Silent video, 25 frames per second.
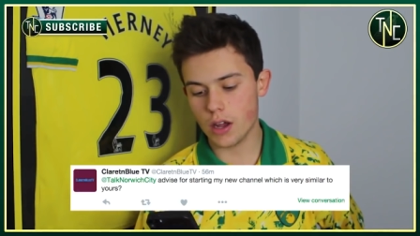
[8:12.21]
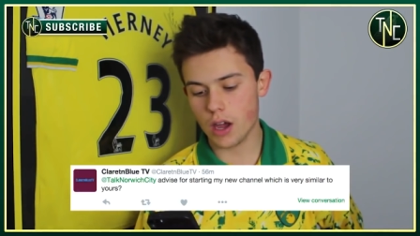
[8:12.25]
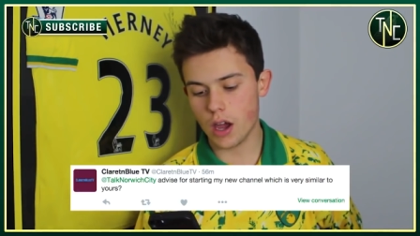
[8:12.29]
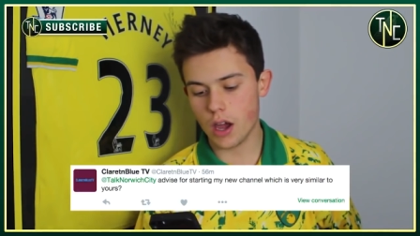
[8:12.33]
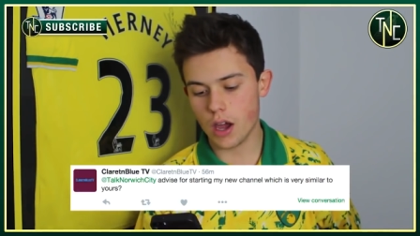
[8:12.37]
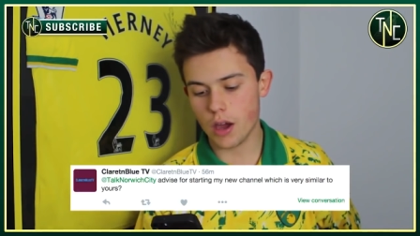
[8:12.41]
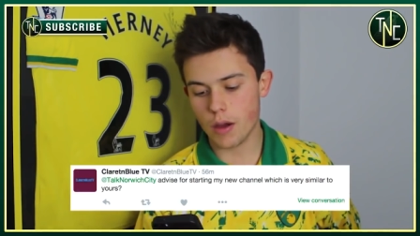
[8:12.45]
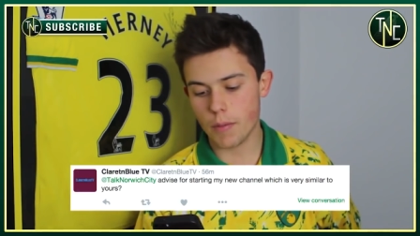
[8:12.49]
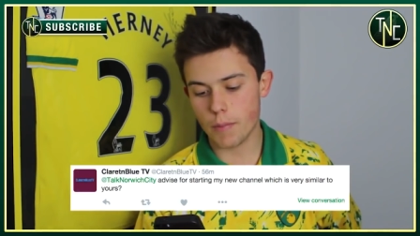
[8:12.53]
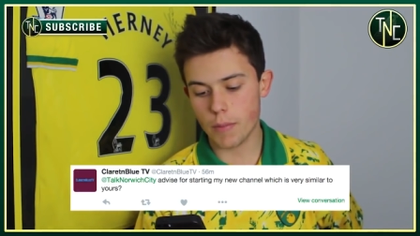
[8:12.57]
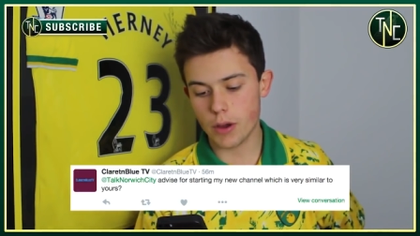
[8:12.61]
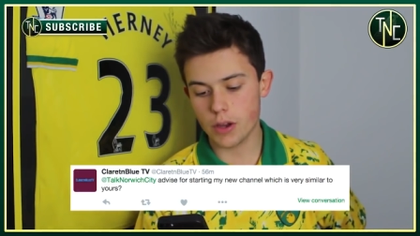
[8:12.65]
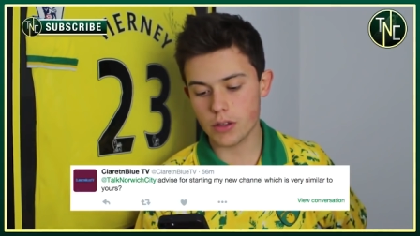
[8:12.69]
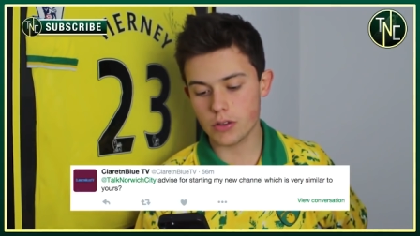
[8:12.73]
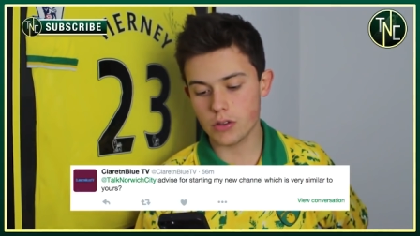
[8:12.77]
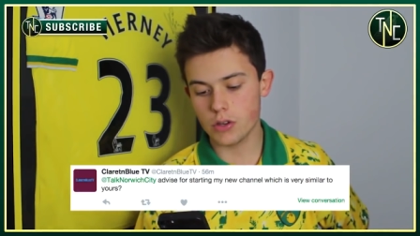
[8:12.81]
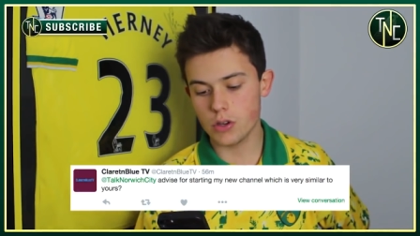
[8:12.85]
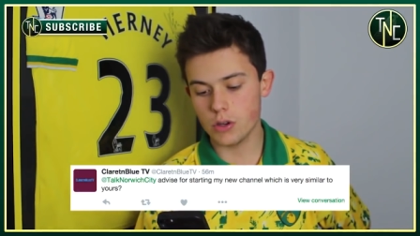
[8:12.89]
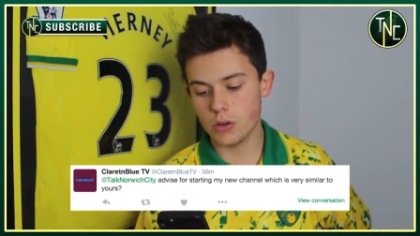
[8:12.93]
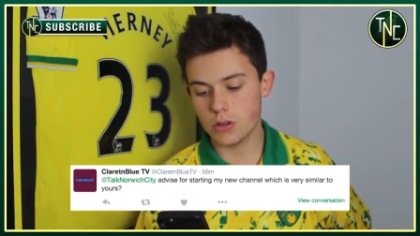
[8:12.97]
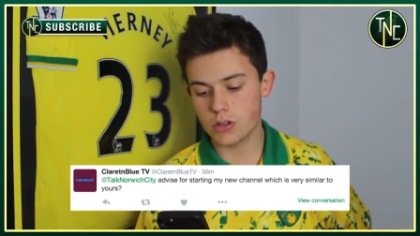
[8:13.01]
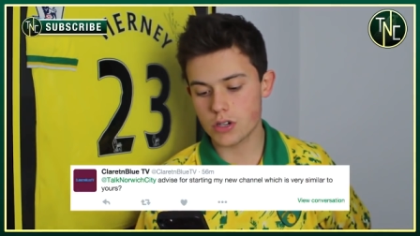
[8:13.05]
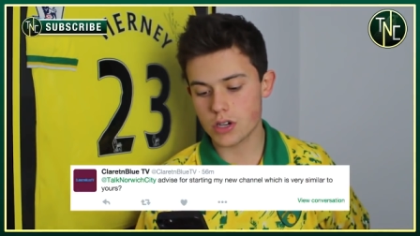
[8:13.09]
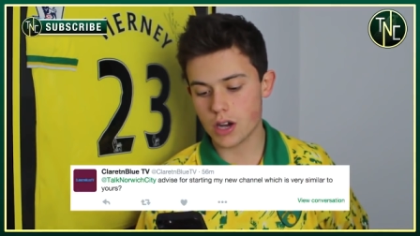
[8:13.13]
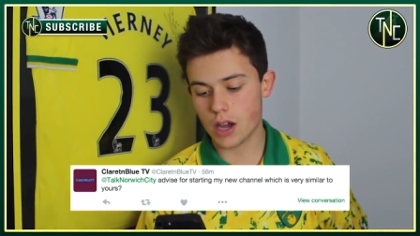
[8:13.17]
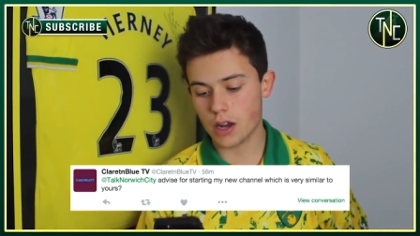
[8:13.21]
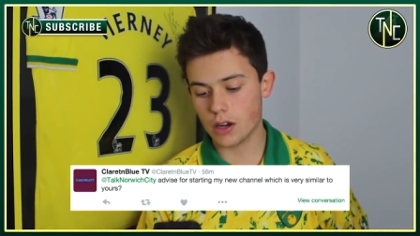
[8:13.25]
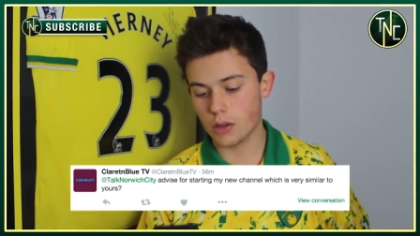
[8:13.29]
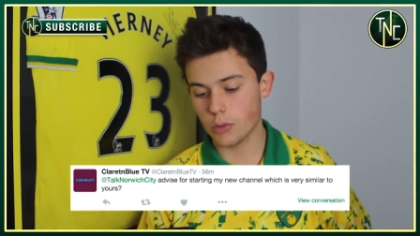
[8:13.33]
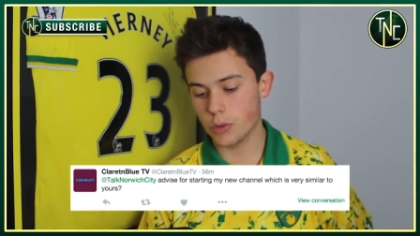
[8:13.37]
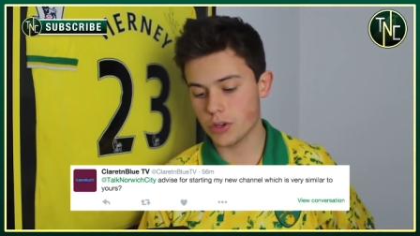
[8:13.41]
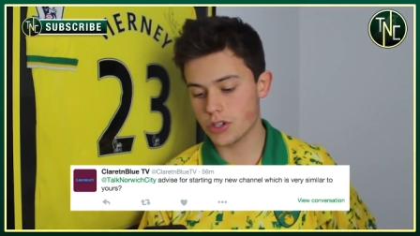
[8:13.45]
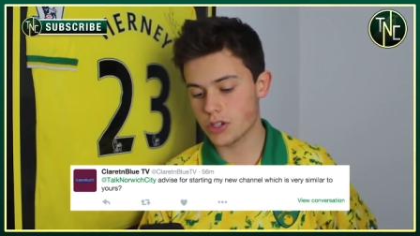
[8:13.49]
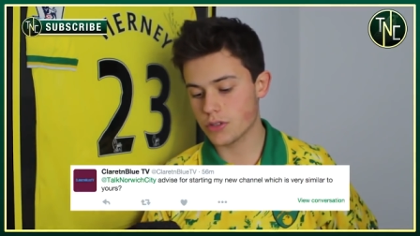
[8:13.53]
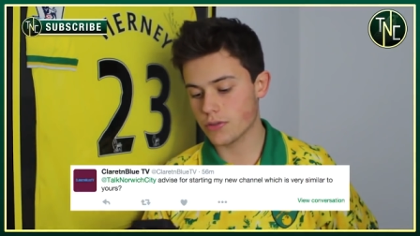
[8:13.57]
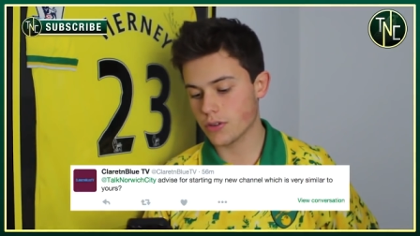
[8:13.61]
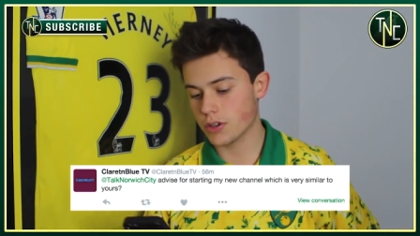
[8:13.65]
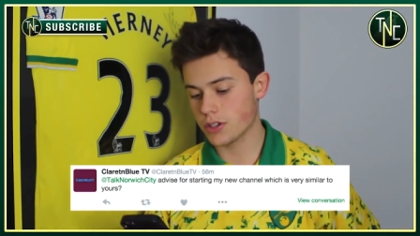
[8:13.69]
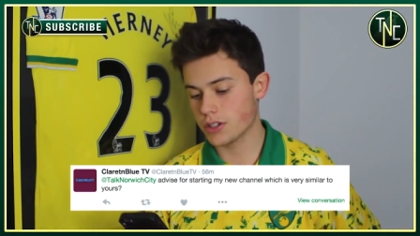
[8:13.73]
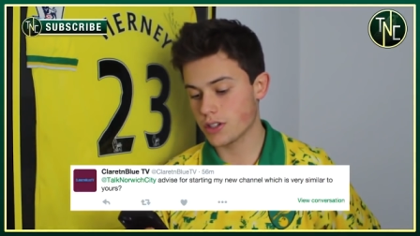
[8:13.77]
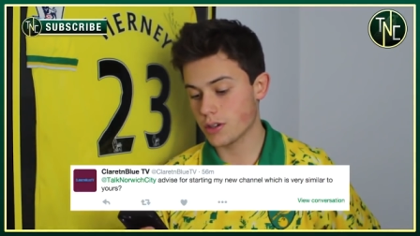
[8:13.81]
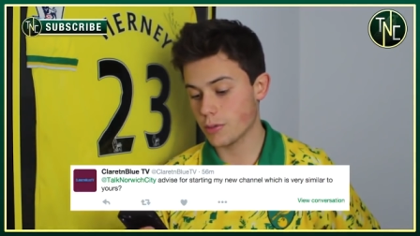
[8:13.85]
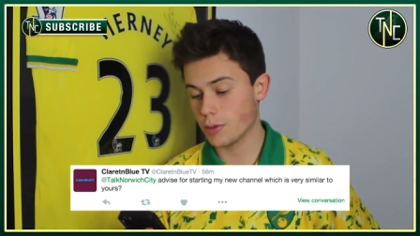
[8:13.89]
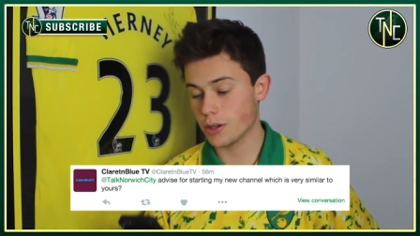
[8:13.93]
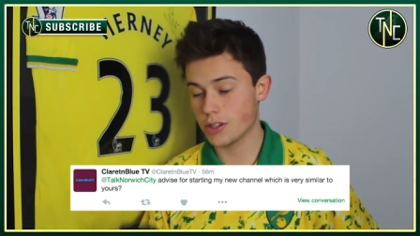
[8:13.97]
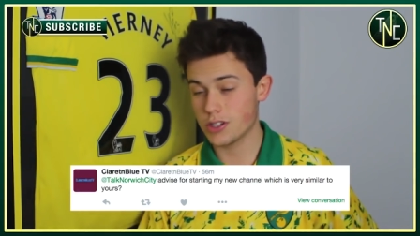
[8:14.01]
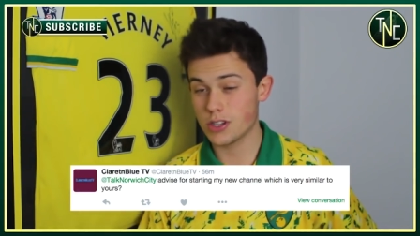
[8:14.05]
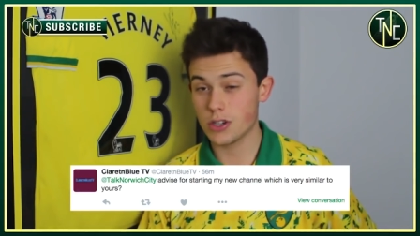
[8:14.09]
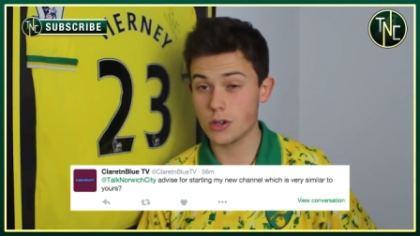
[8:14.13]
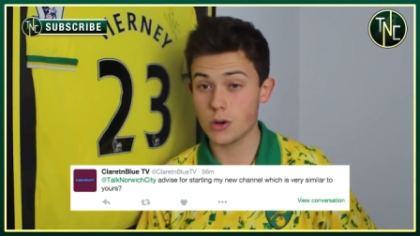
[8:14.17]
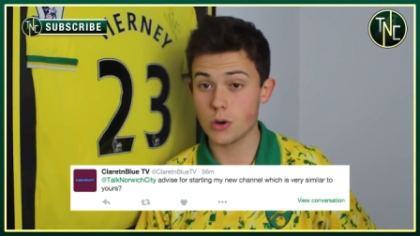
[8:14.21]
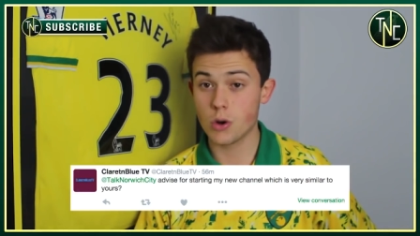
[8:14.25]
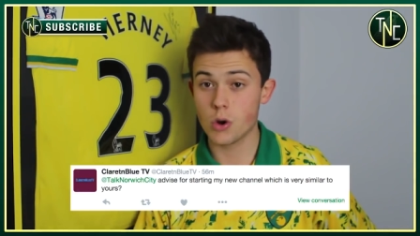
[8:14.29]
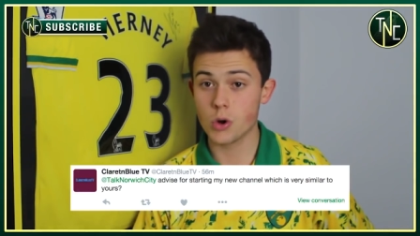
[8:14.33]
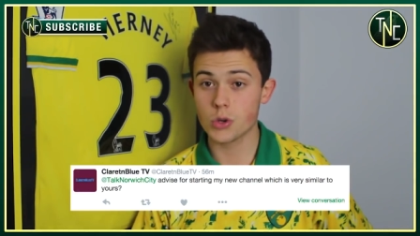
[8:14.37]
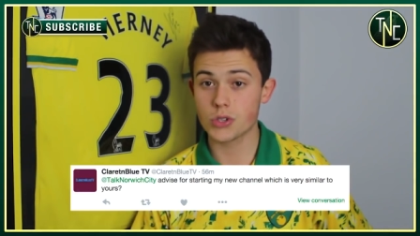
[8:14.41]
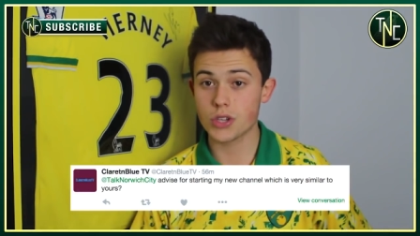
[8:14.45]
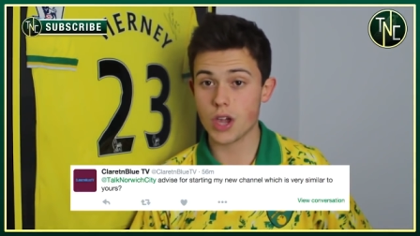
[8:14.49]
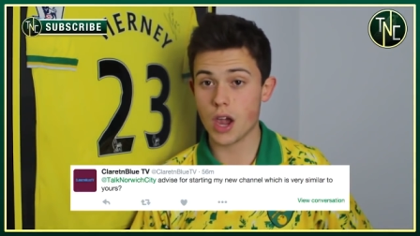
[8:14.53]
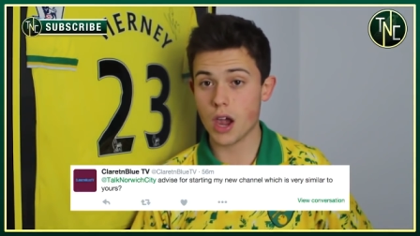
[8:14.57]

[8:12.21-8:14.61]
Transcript: my new channel, which is very similar to yours.